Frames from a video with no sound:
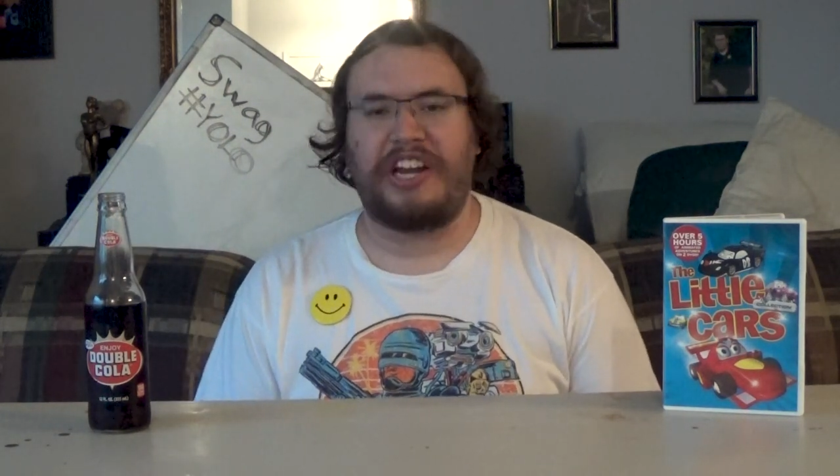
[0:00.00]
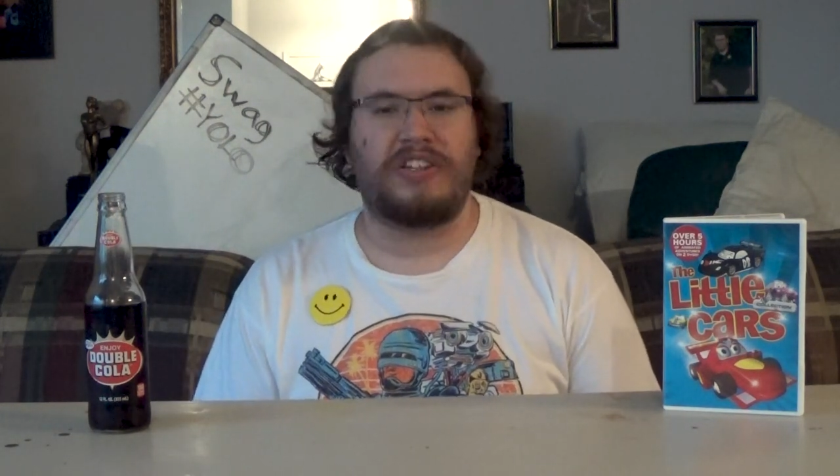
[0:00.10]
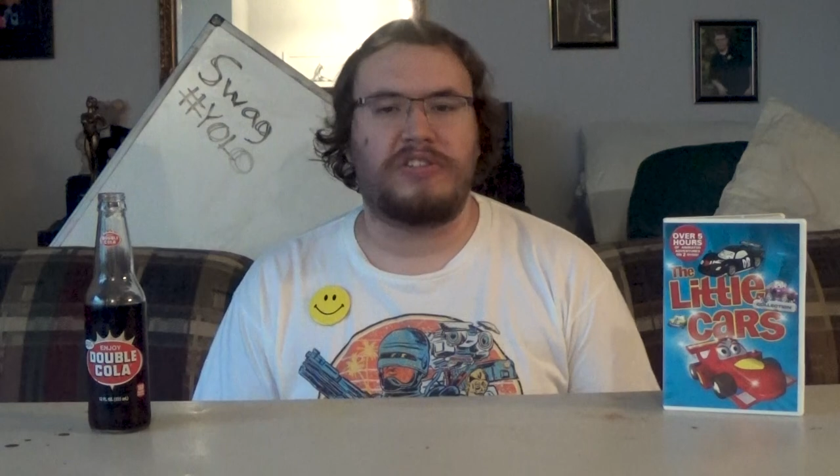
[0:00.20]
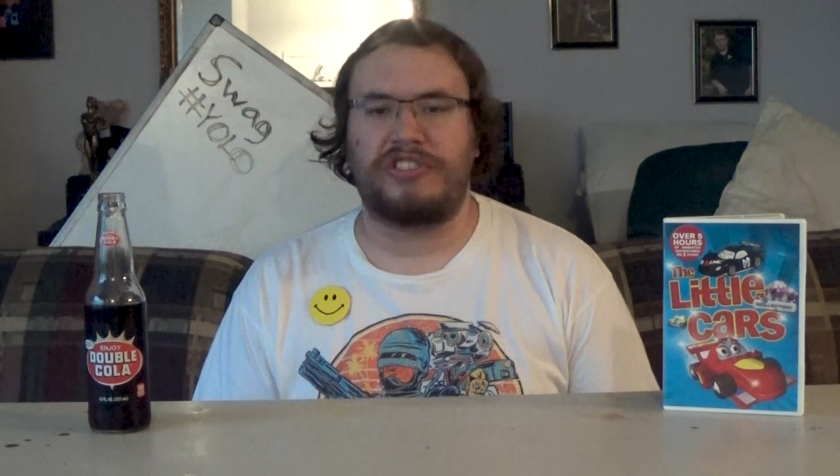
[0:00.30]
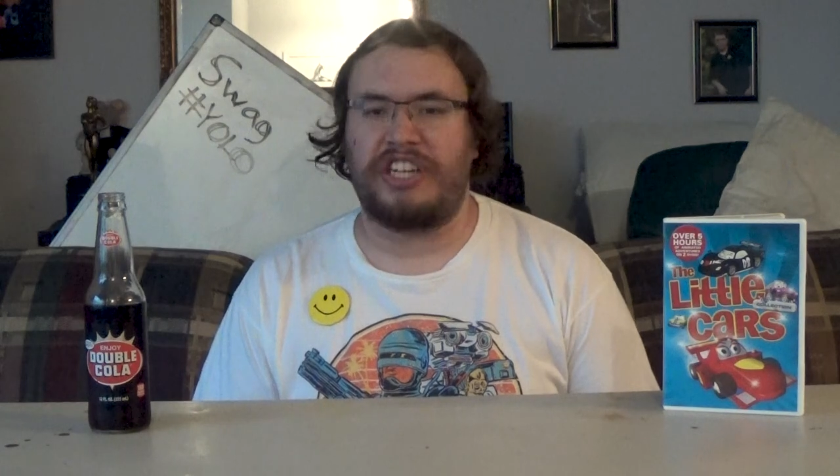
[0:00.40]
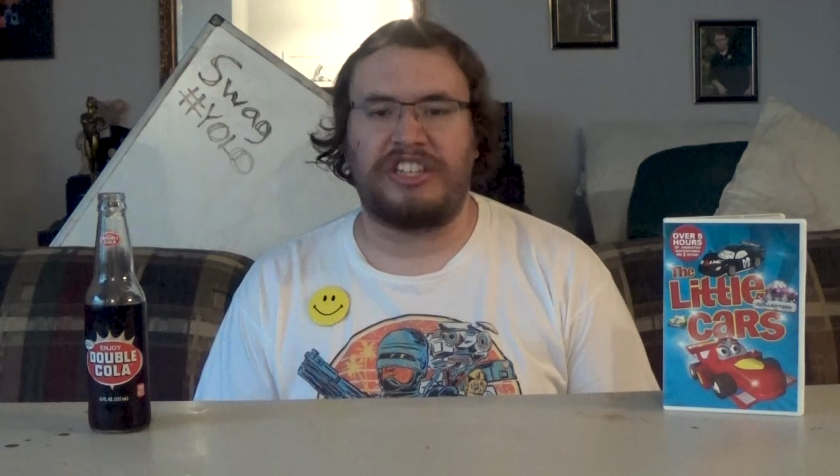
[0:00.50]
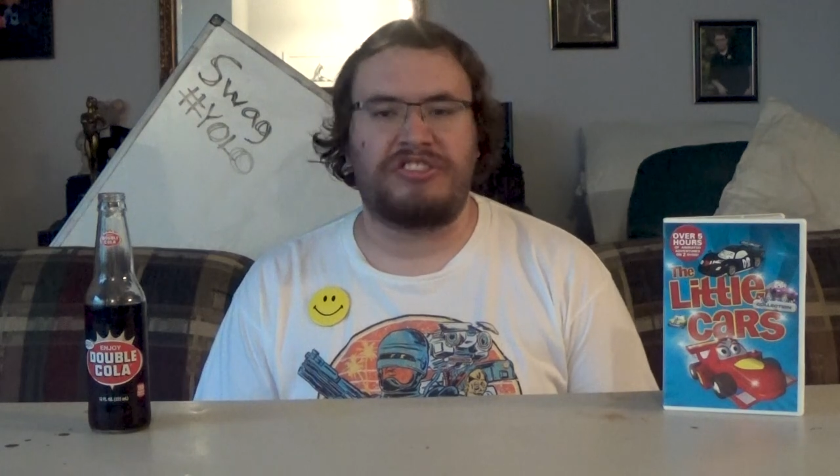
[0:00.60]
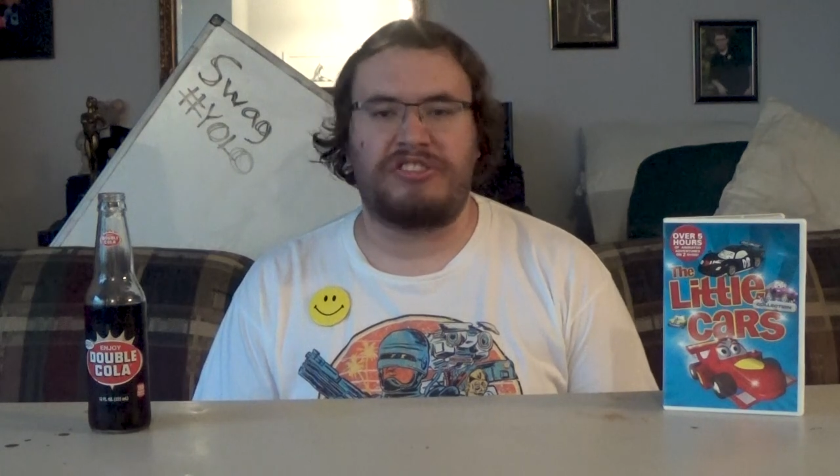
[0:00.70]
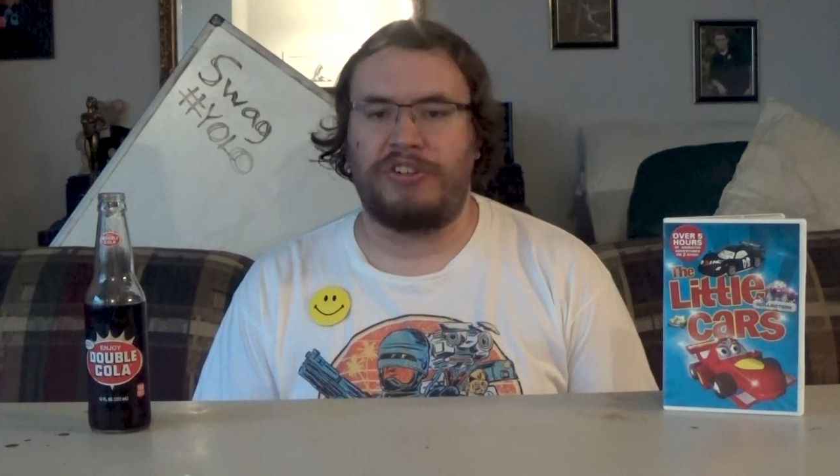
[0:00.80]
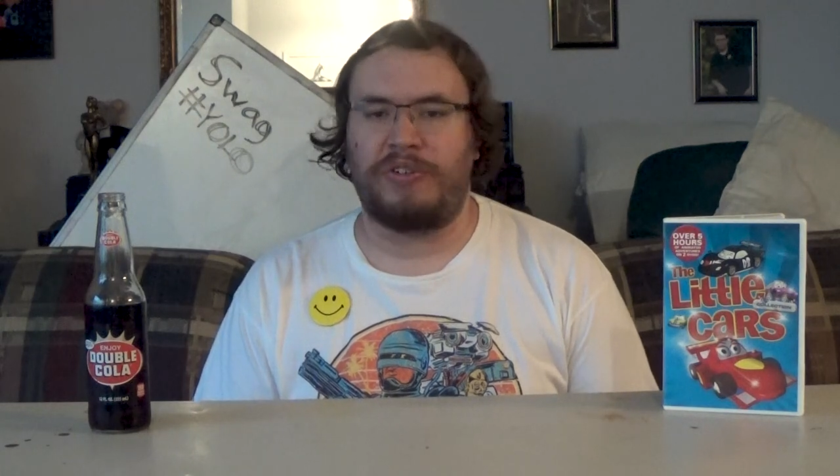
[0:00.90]
anal
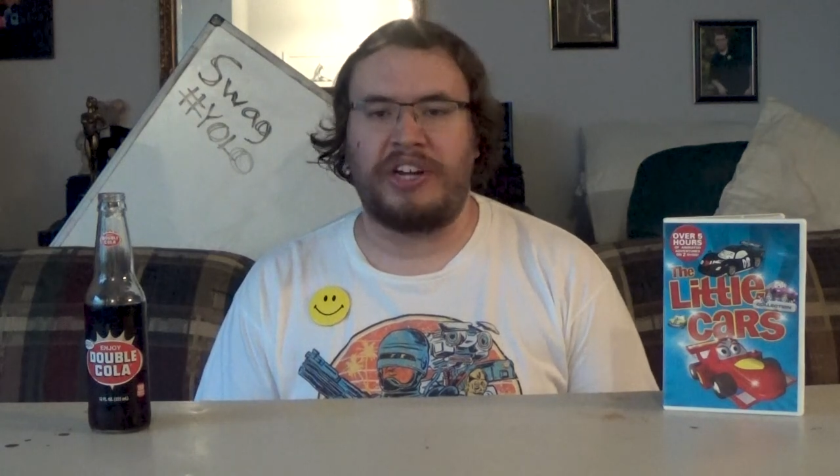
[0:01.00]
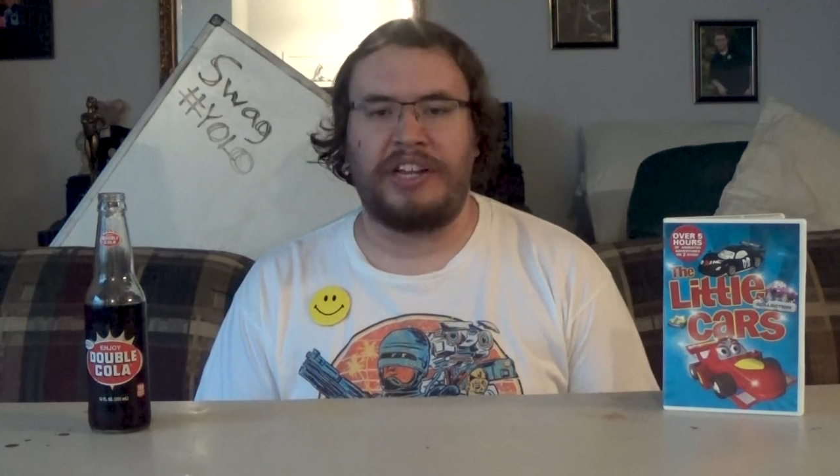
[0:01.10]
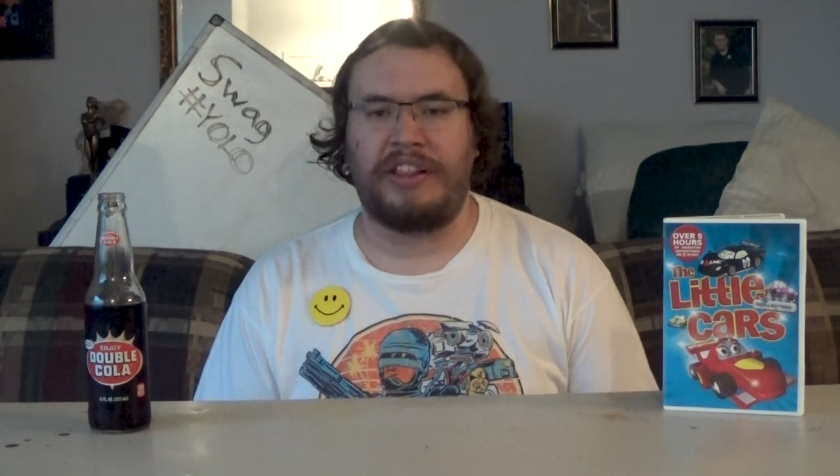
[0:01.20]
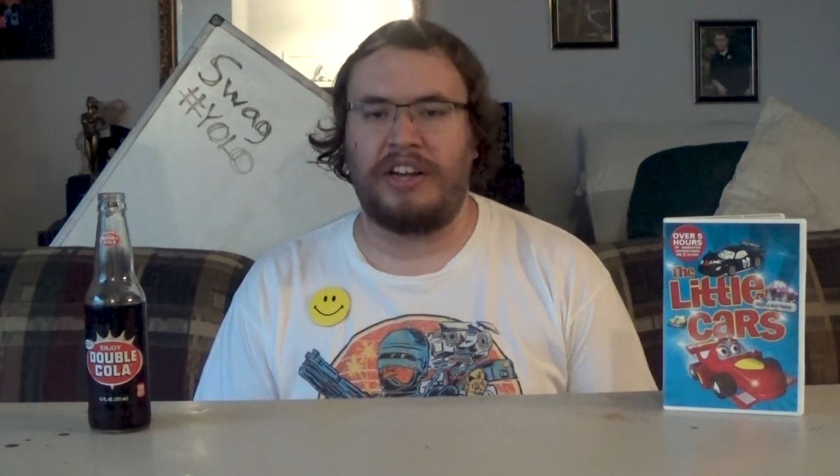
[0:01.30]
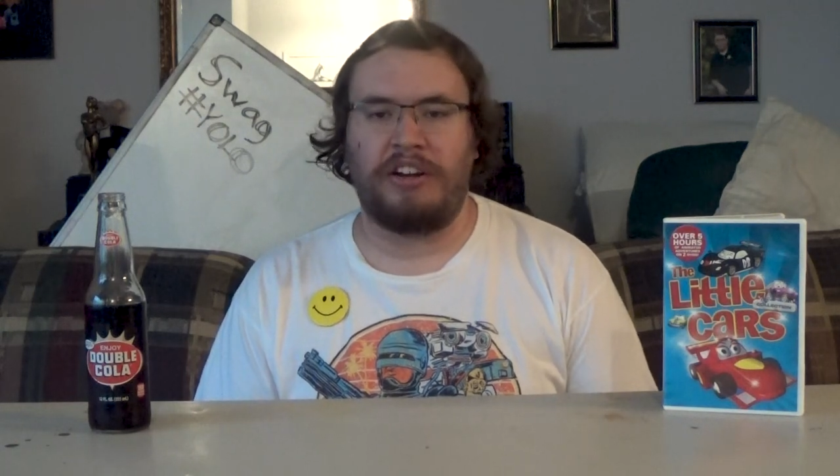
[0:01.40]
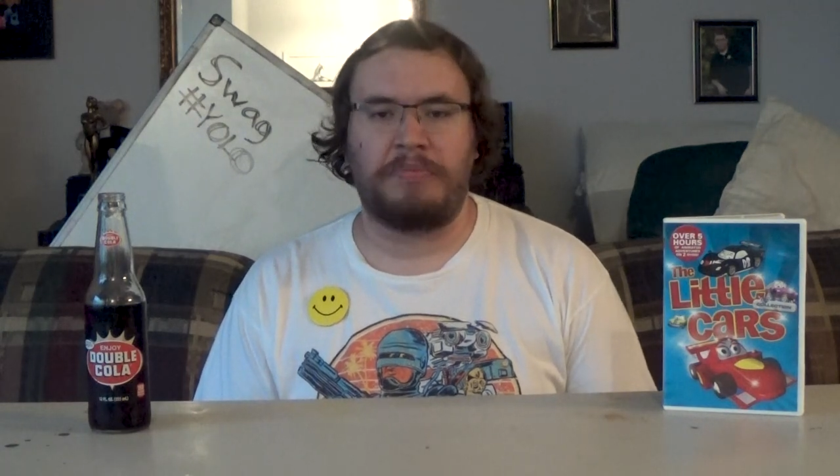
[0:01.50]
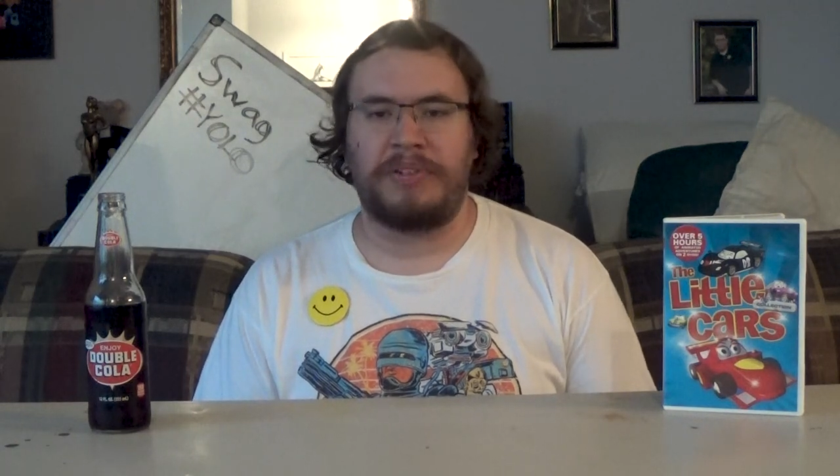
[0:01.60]
sex joke in there,